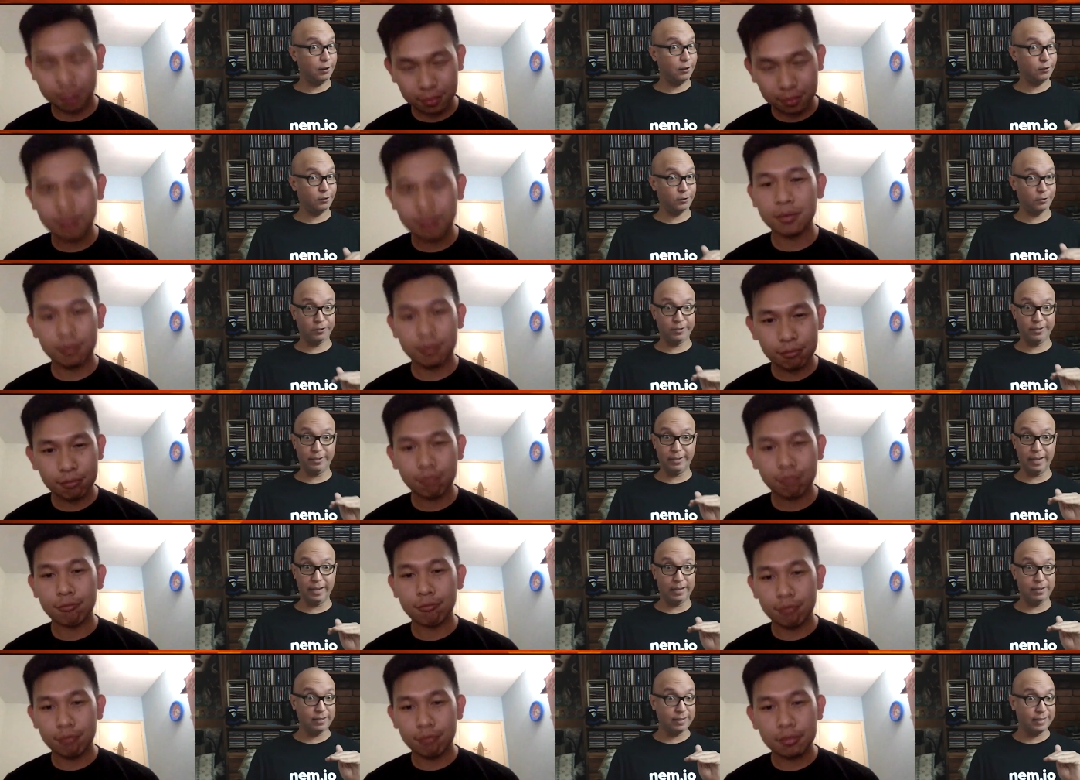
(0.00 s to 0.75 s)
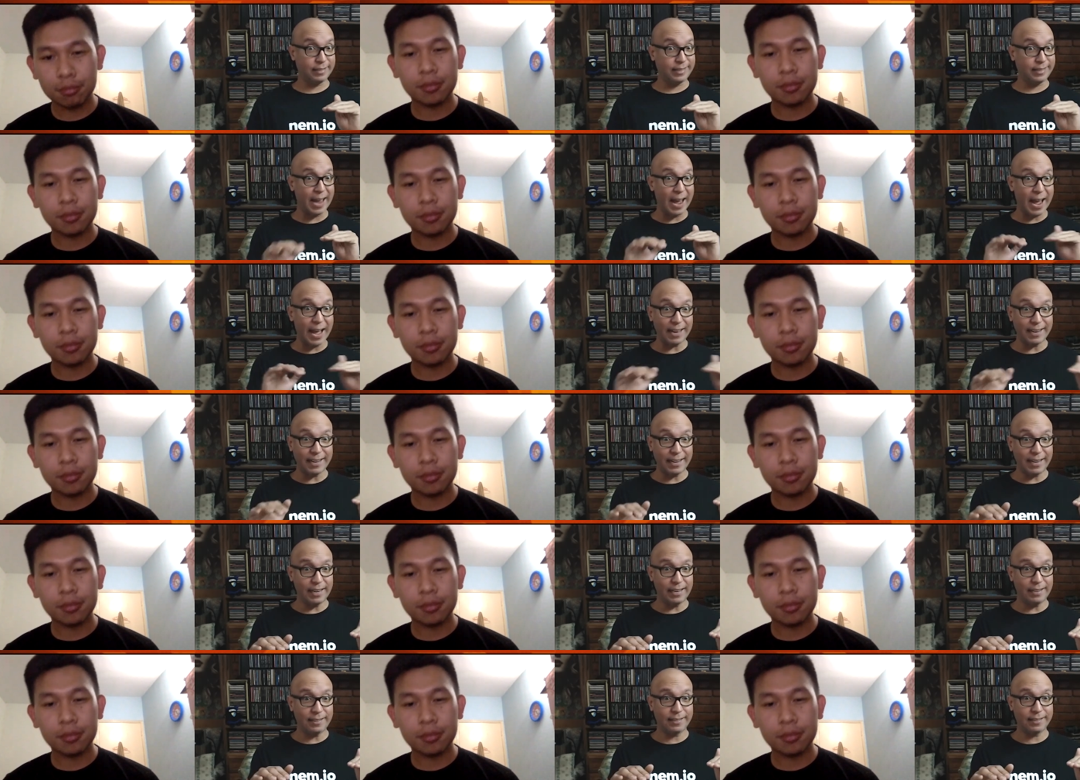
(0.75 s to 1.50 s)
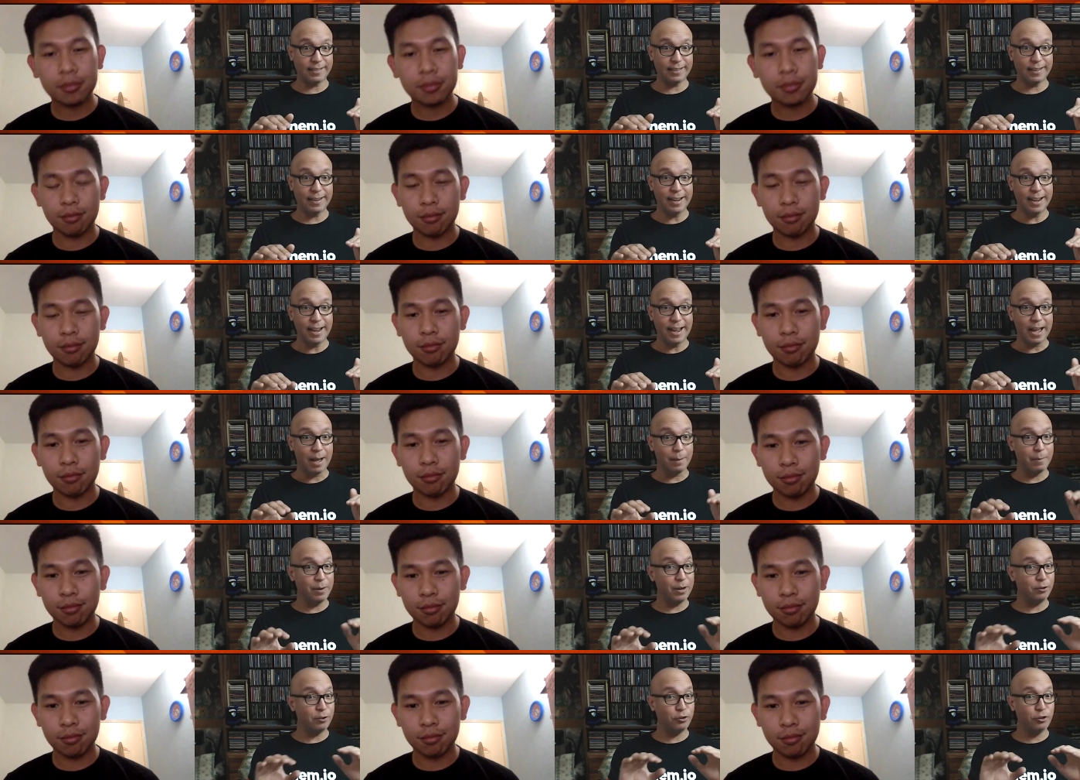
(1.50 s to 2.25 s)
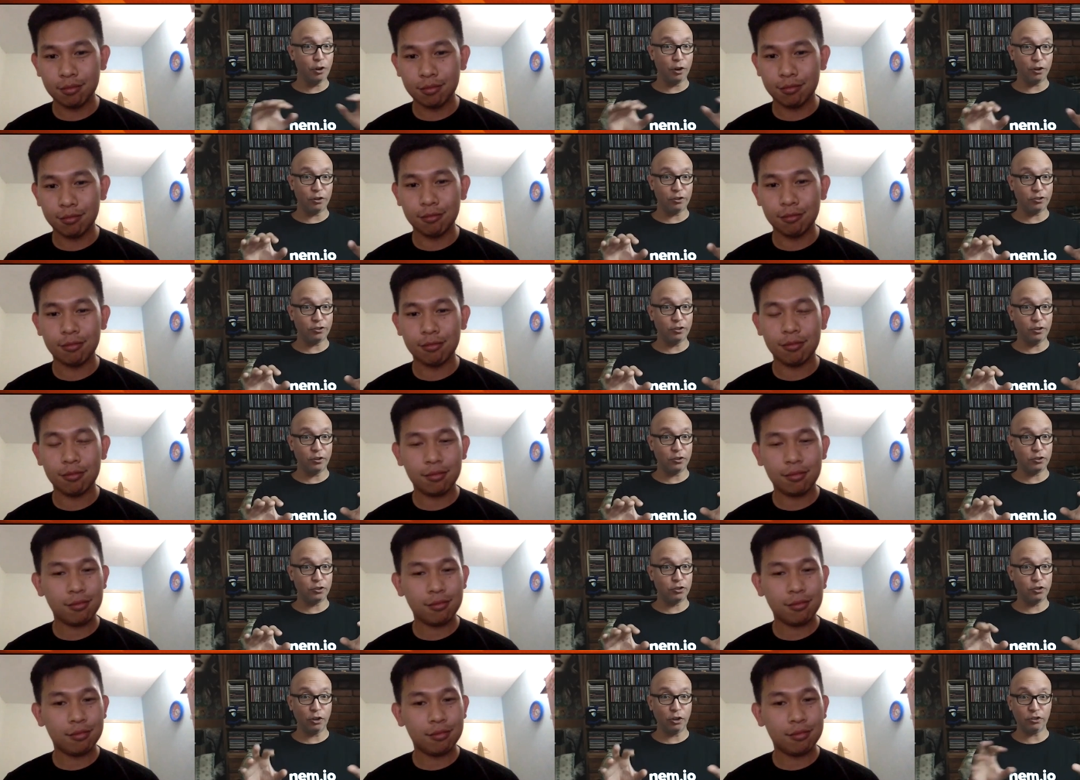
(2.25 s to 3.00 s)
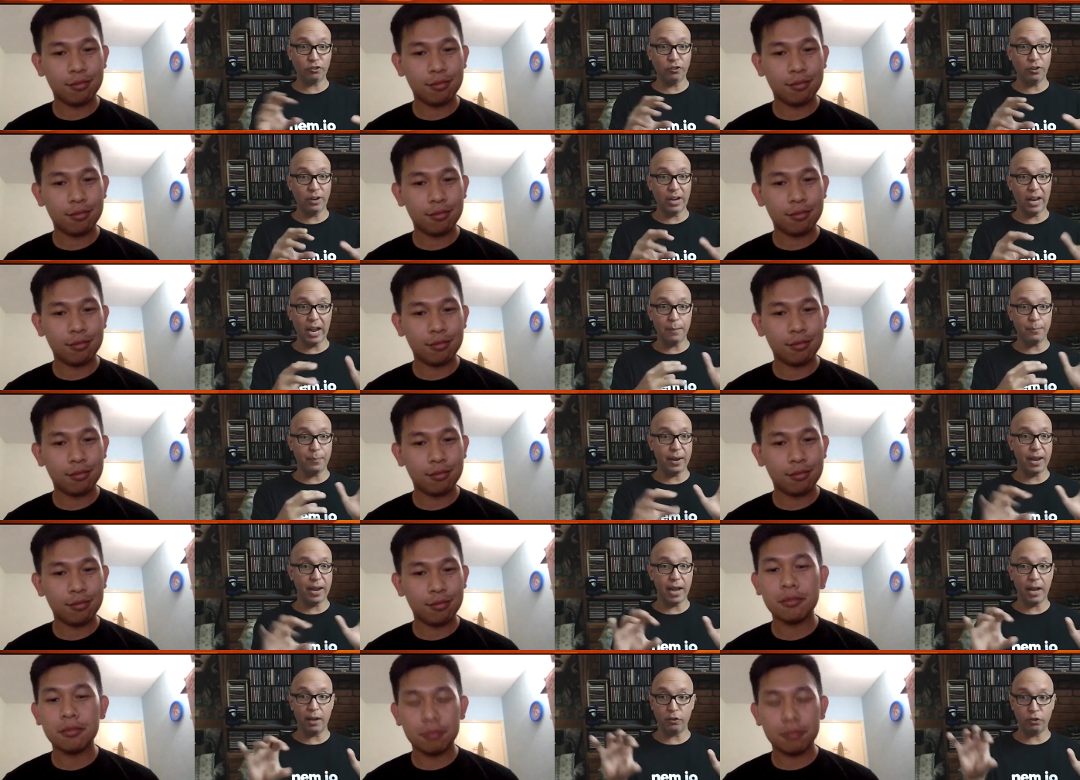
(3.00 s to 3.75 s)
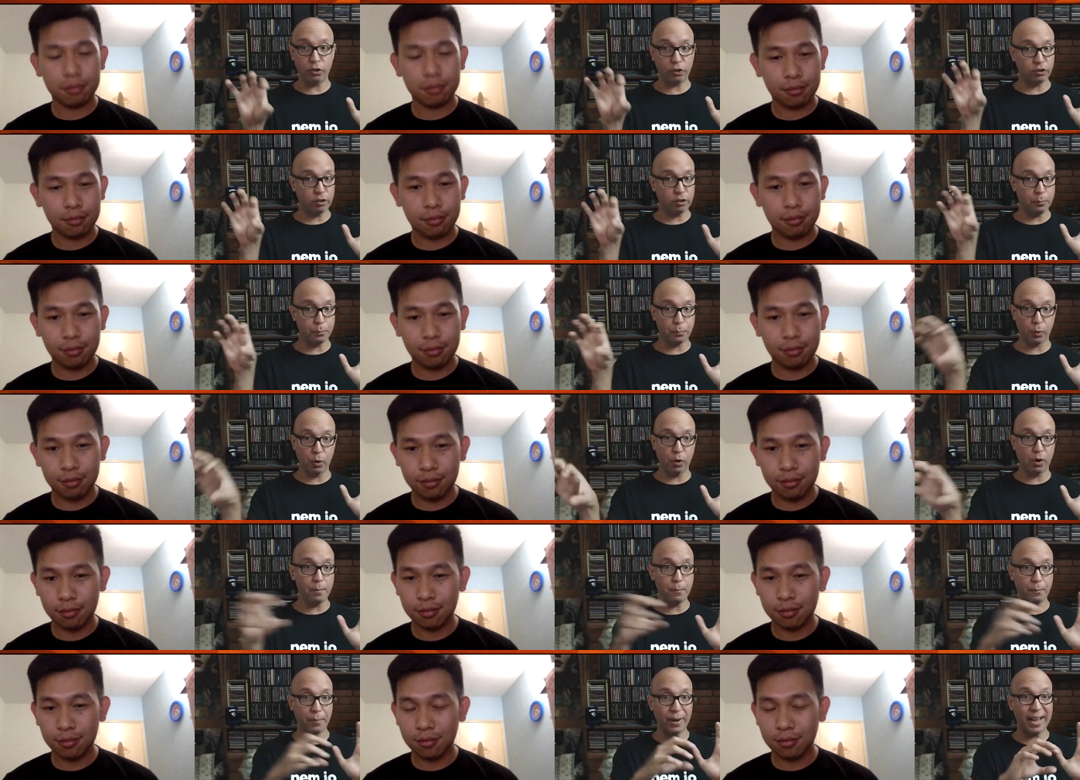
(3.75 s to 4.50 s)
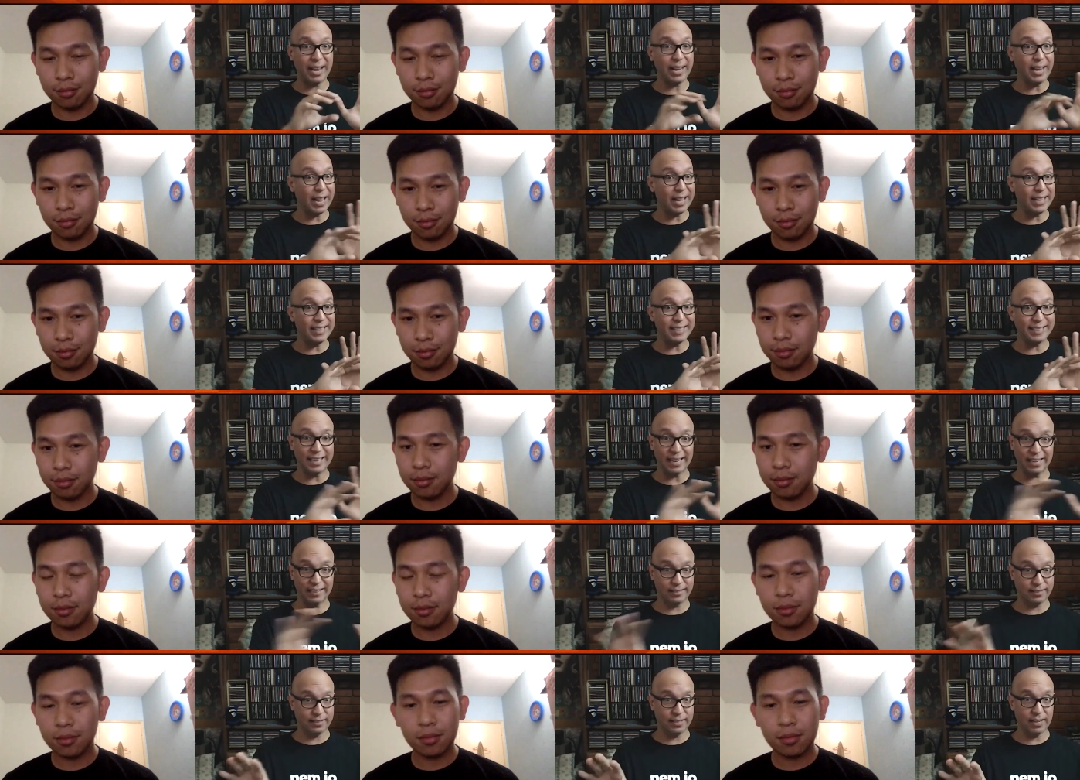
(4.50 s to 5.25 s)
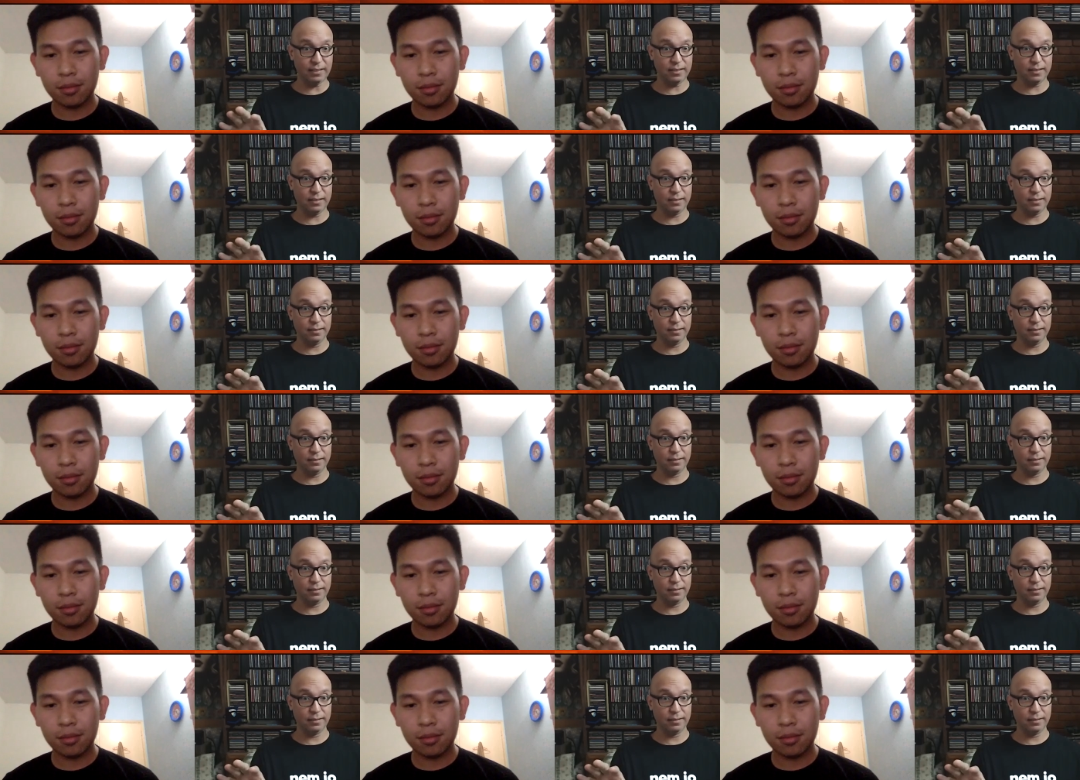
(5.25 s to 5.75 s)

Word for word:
Speaker 1: it's it's that easy. I mean, just the just the API, just a plug and play, and that's it.